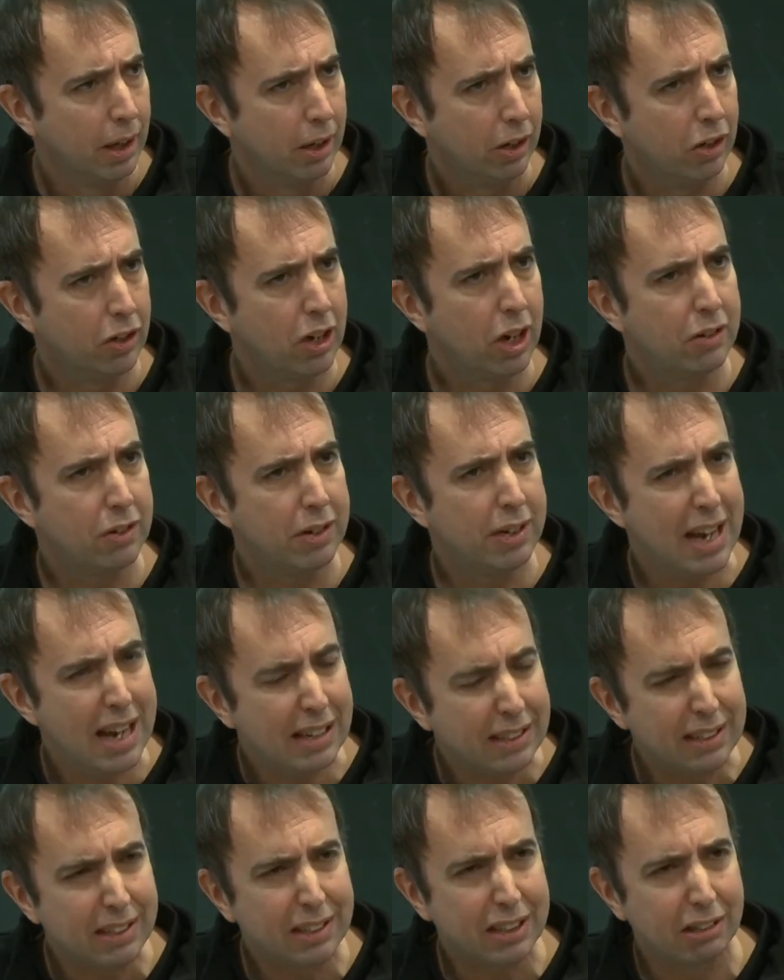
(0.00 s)
You don't
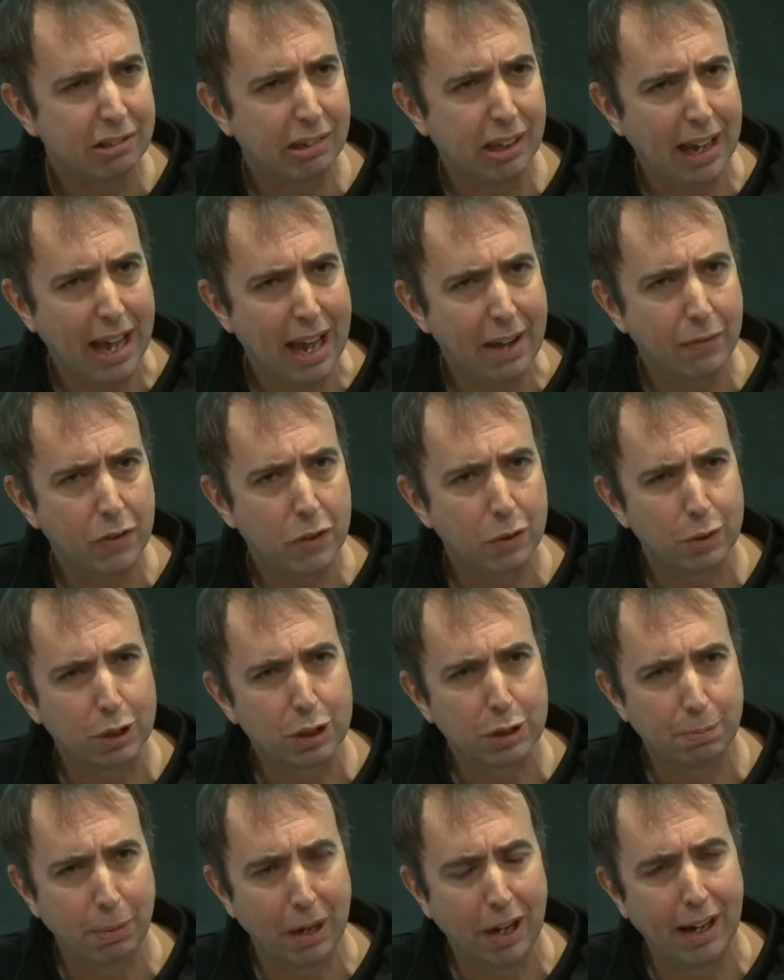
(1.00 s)
necessarily have to
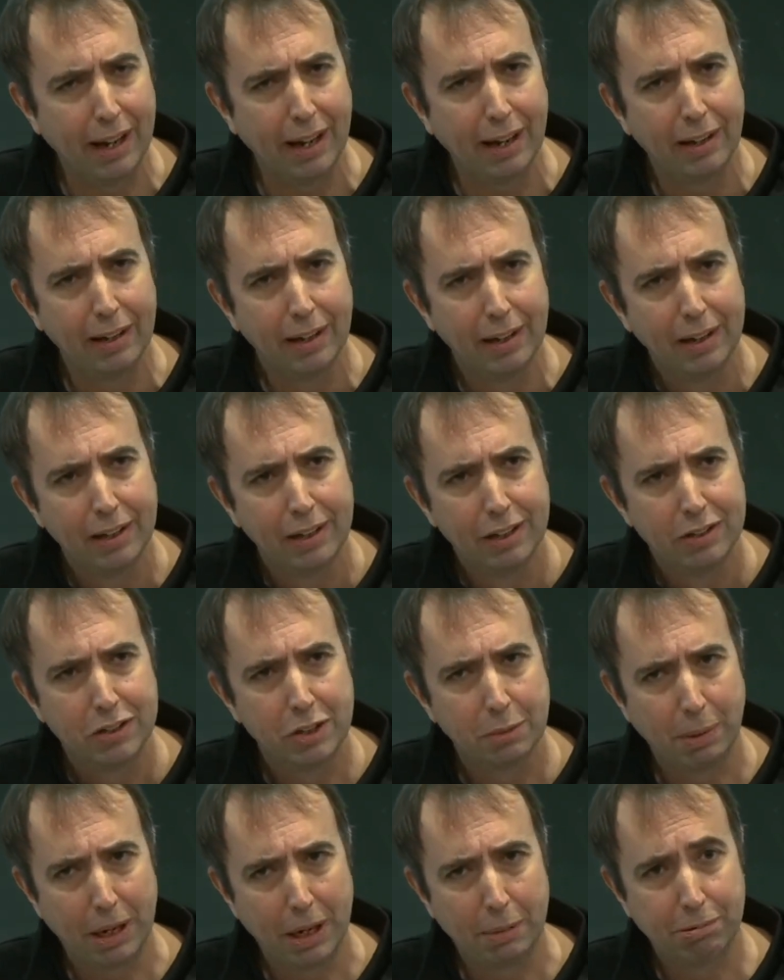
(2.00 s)
aspire
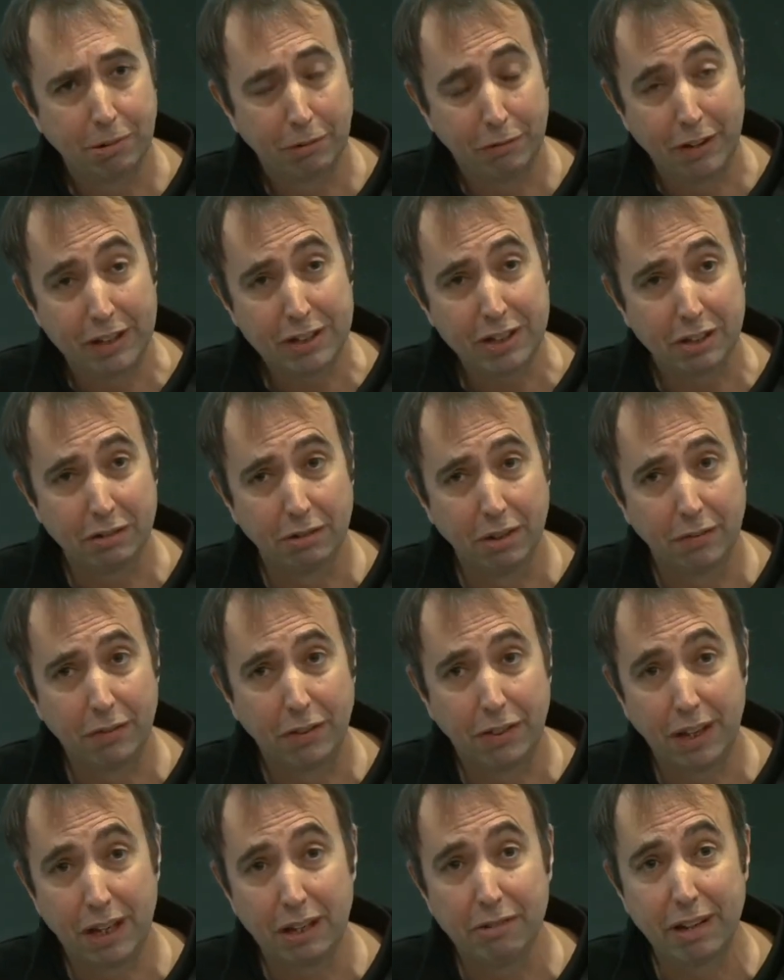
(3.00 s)
to be a professor of
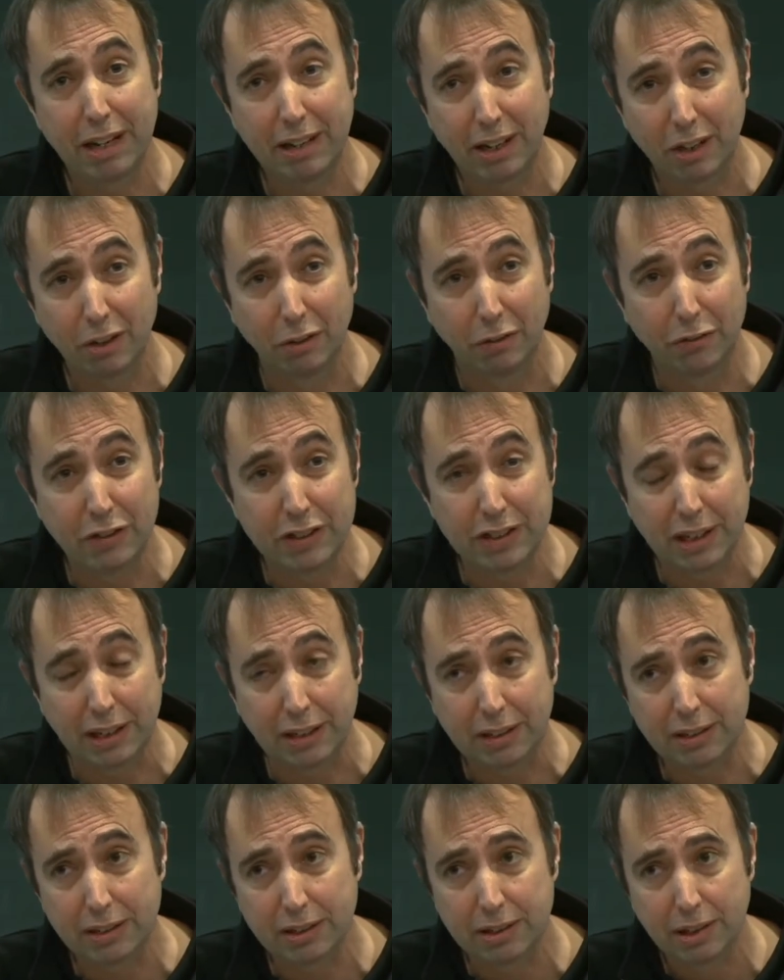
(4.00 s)
theoretical
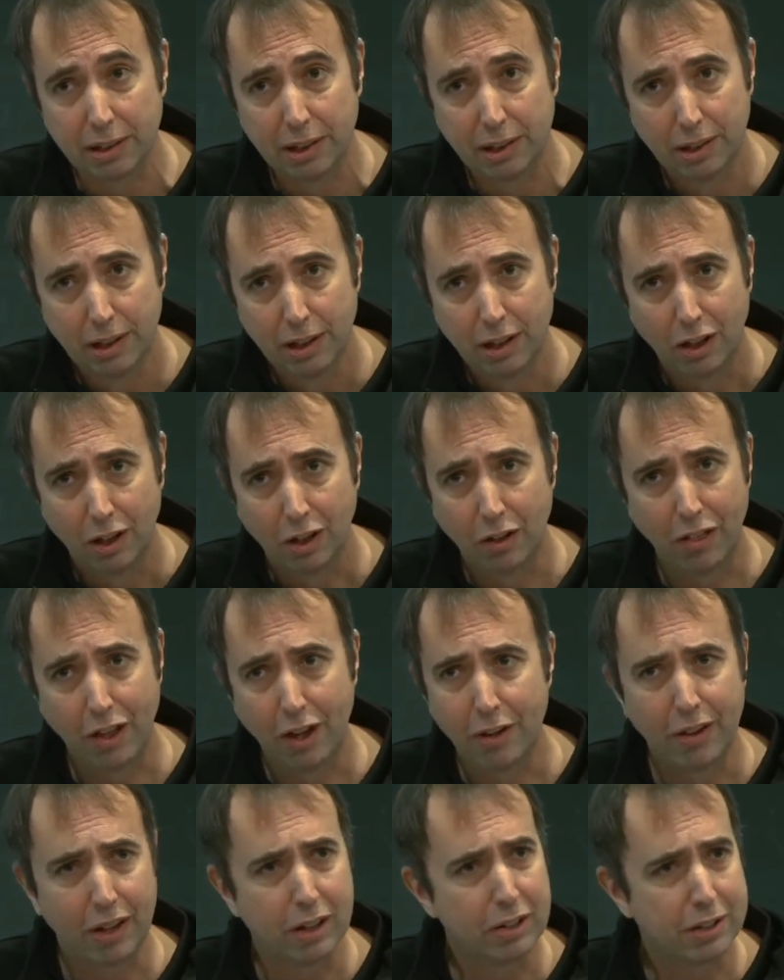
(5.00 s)
physics,
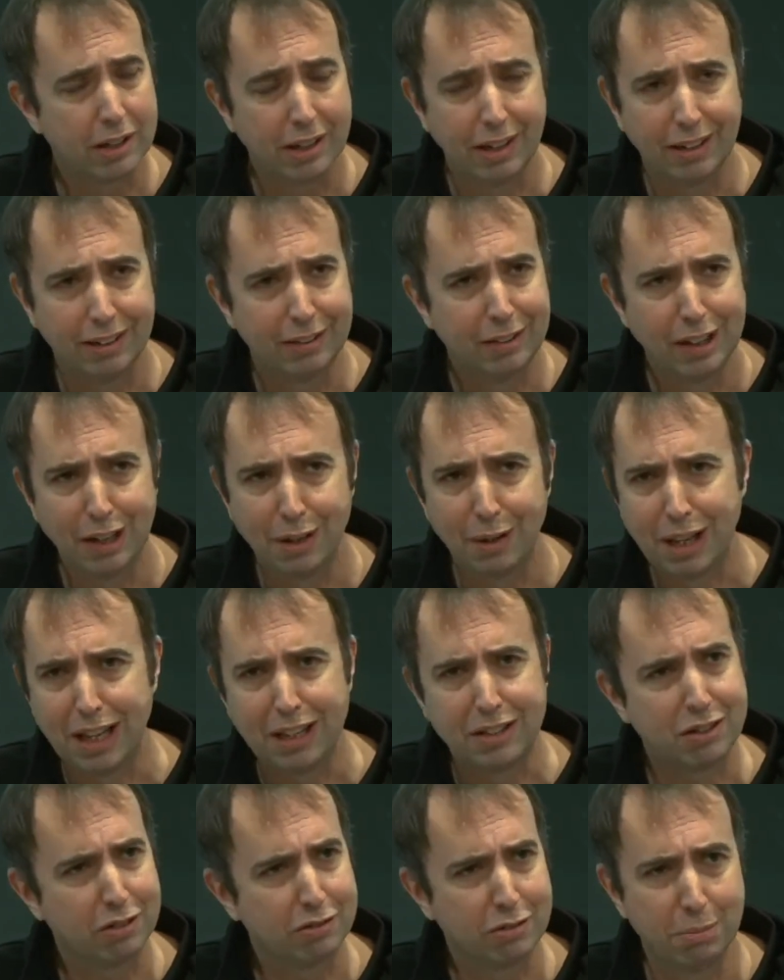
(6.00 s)
although those are,
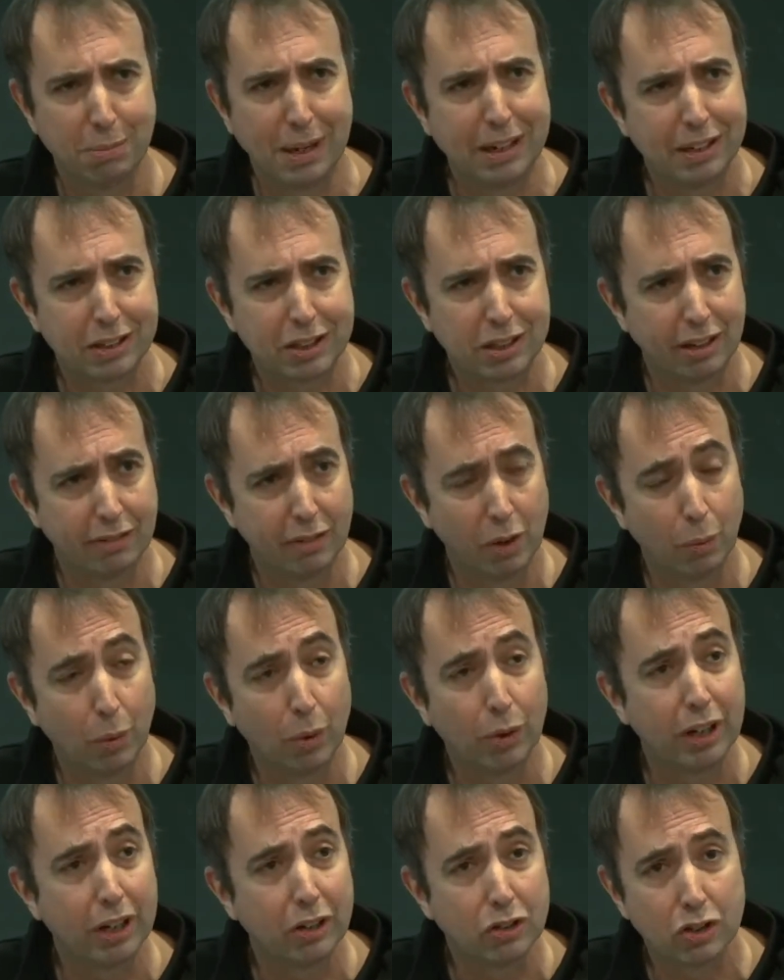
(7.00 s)
it's a tremendously
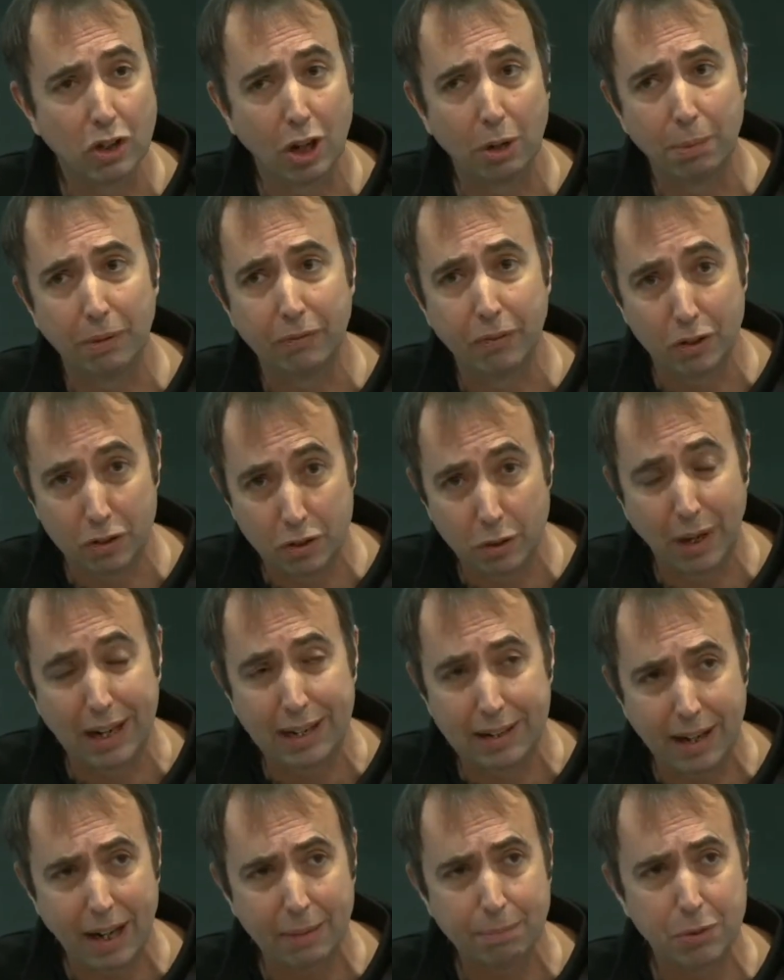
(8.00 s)
rewarding job if you do
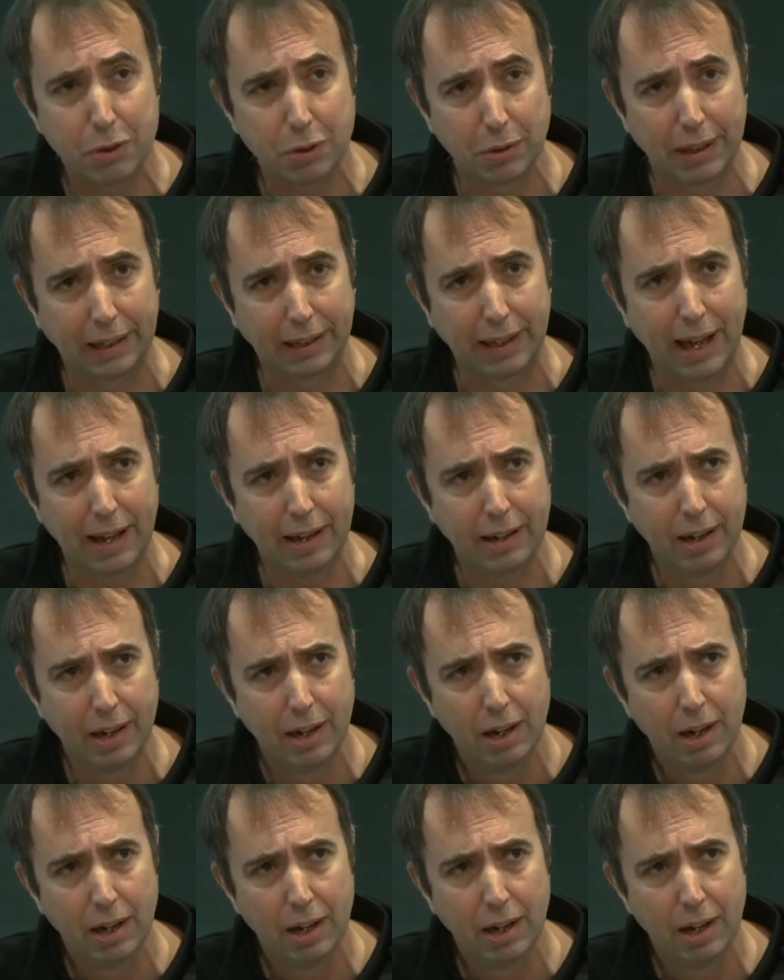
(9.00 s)
end up doing that.